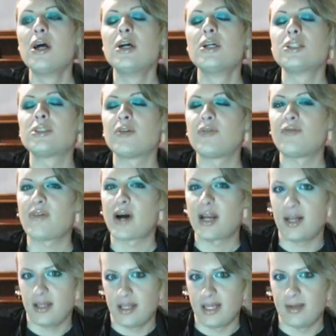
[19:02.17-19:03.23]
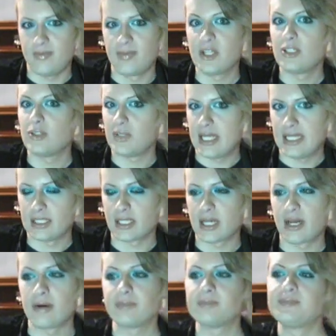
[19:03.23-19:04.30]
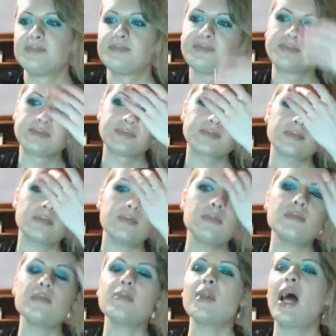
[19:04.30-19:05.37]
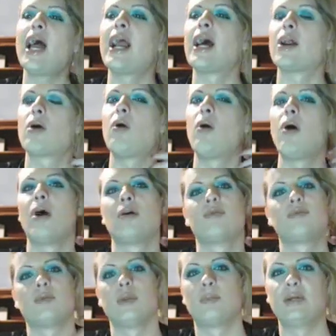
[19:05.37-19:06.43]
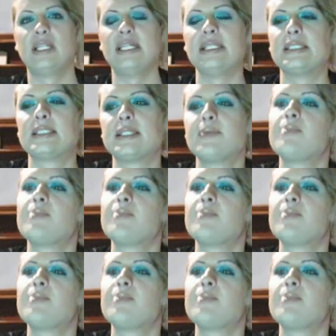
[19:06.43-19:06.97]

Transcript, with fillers: So finally, 2 days ago, got a call from the police.